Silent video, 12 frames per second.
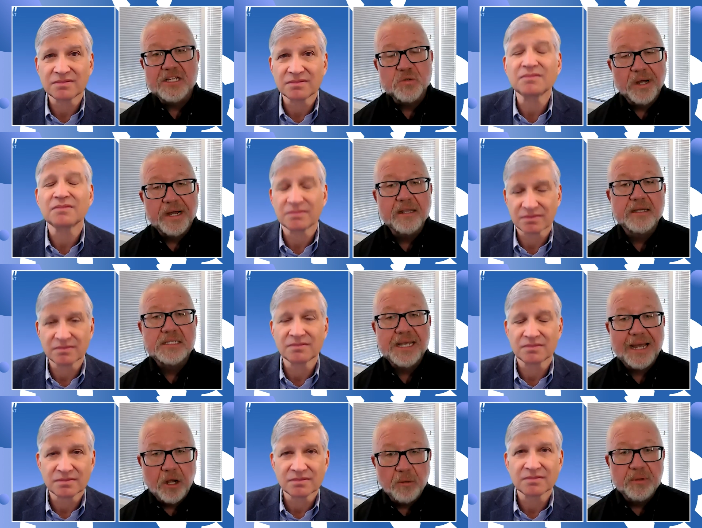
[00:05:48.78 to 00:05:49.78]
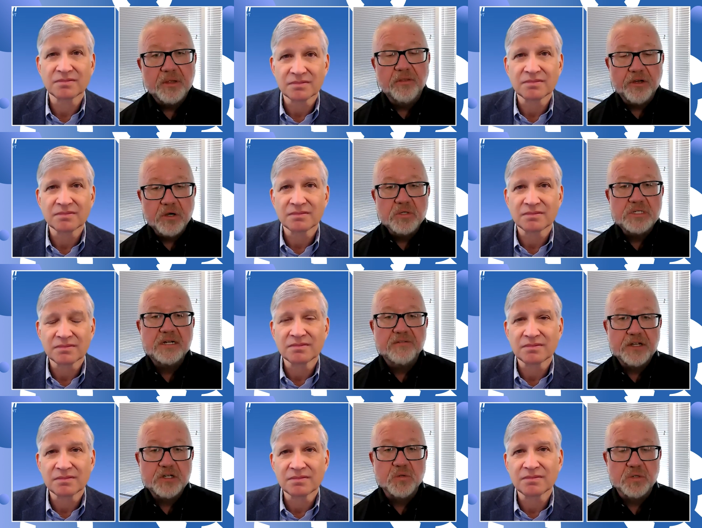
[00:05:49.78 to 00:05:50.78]
Speaker 1: as well as help those
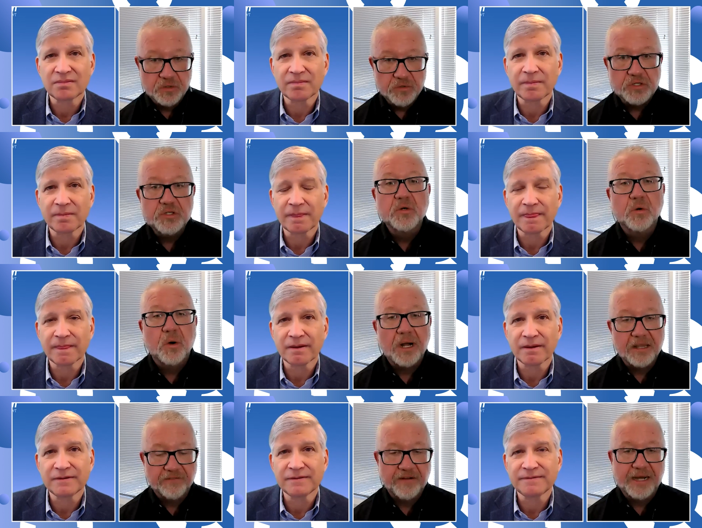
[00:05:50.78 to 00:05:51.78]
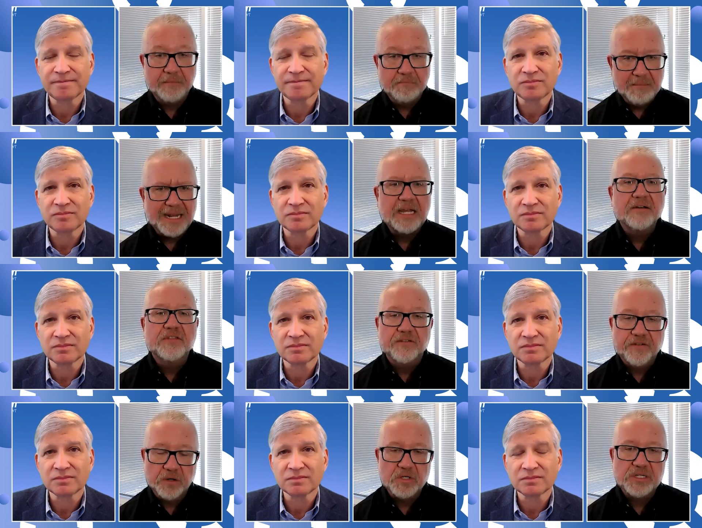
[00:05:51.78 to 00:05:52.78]
individuals who do qualify. Many of the
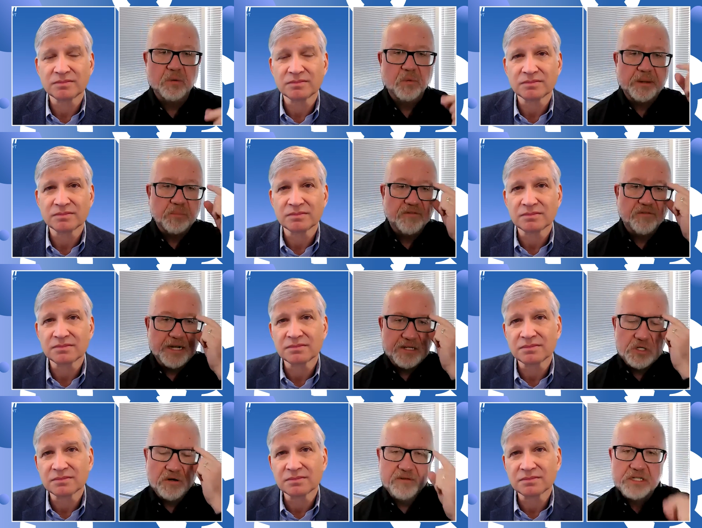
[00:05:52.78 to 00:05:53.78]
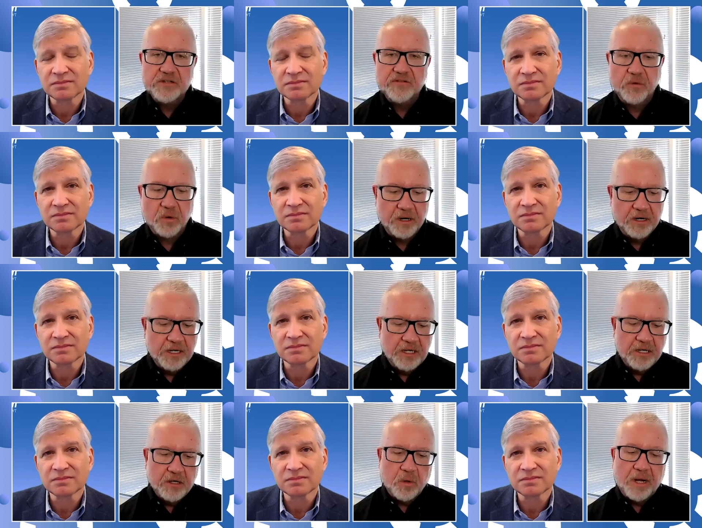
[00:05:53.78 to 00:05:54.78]
folks that we provide services for
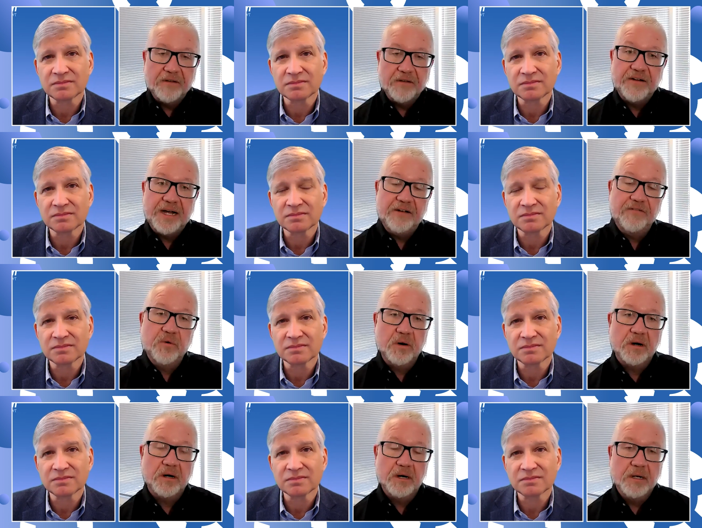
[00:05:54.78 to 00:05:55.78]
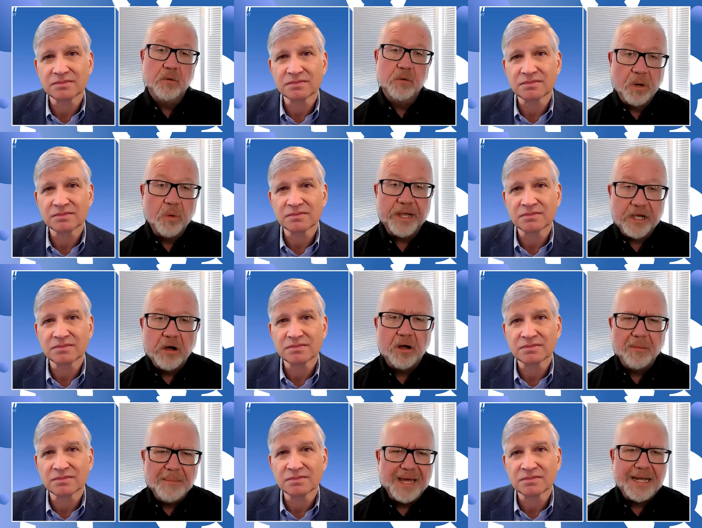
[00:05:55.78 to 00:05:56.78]
qualify for what we
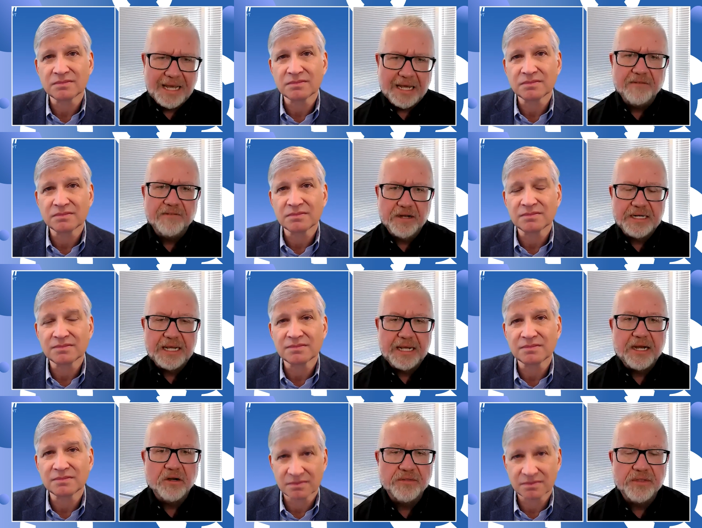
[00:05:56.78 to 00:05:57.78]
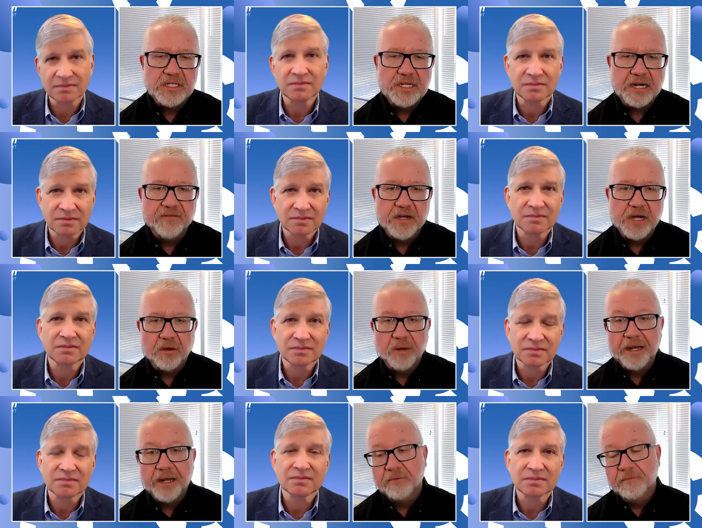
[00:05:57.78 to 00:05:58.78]
call Medicaid funding here in the state of
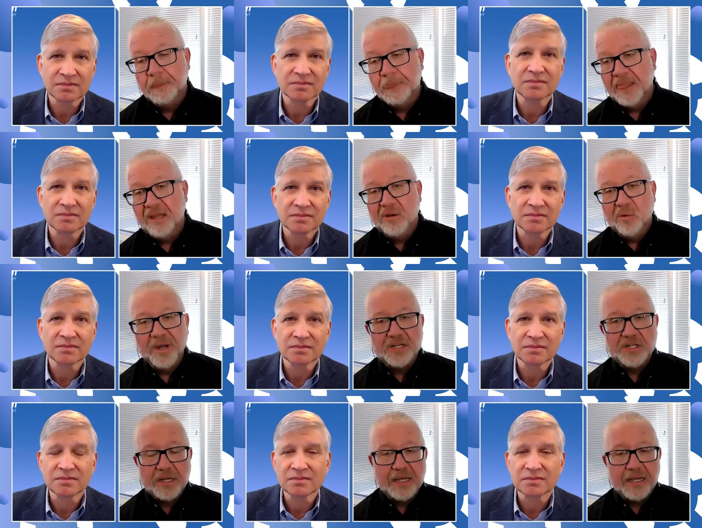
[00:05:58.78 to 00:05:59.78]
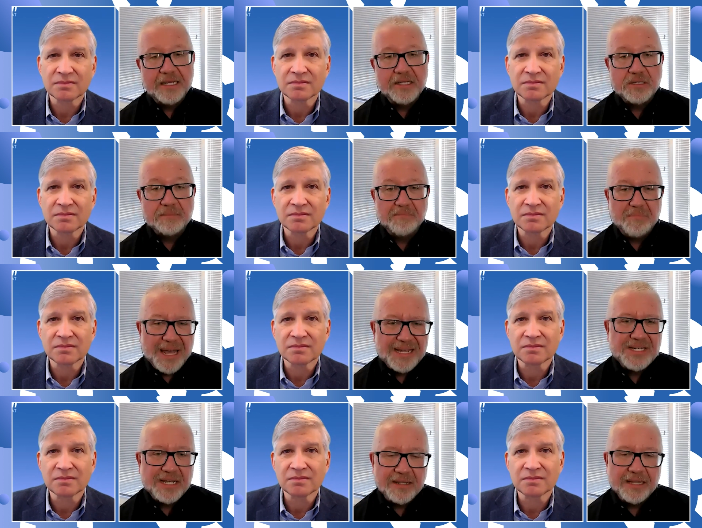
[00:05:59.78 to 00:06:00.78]
Colorado, which is
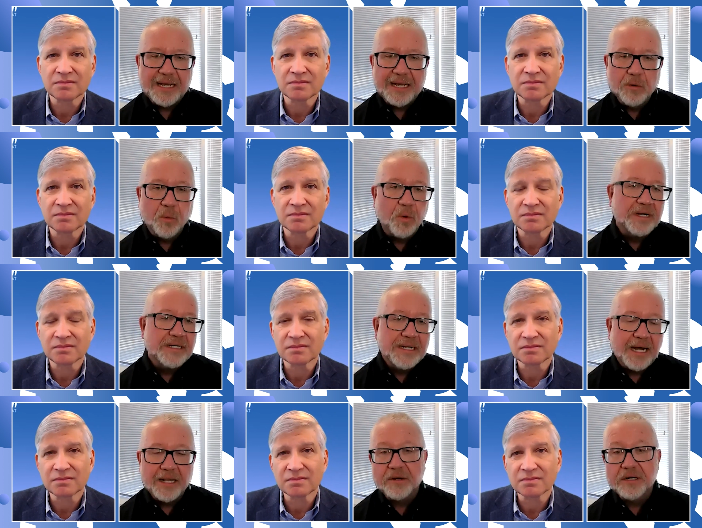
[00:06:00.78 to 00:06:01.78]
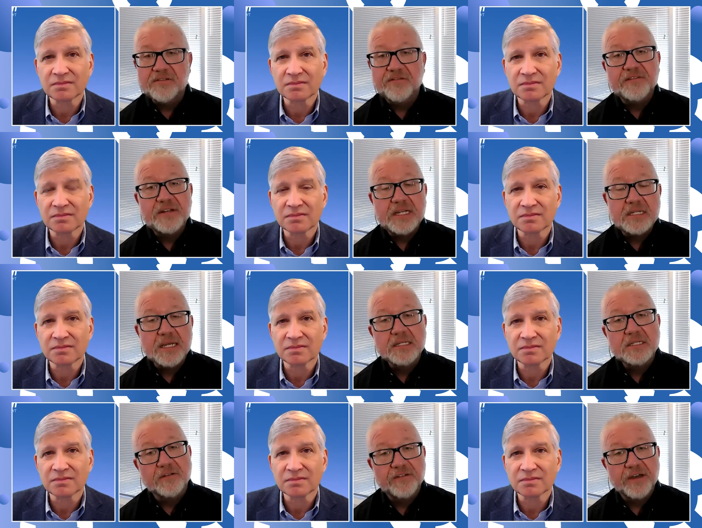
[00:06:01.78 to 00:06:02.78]
basically $1 is 50
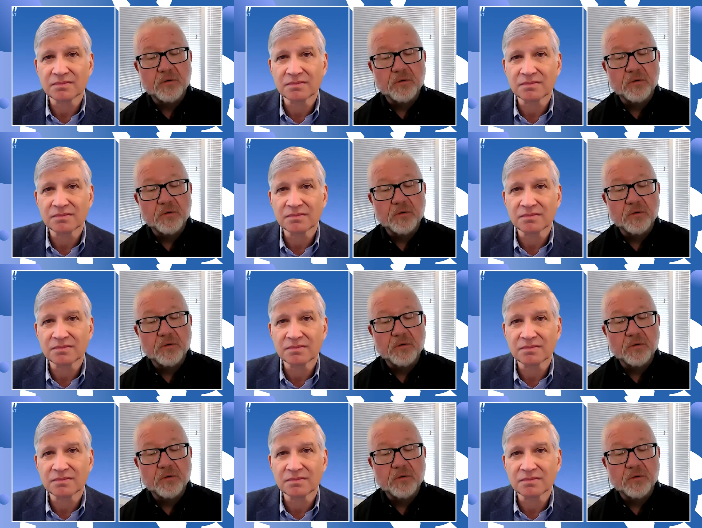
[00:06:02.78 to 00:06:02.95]
cents of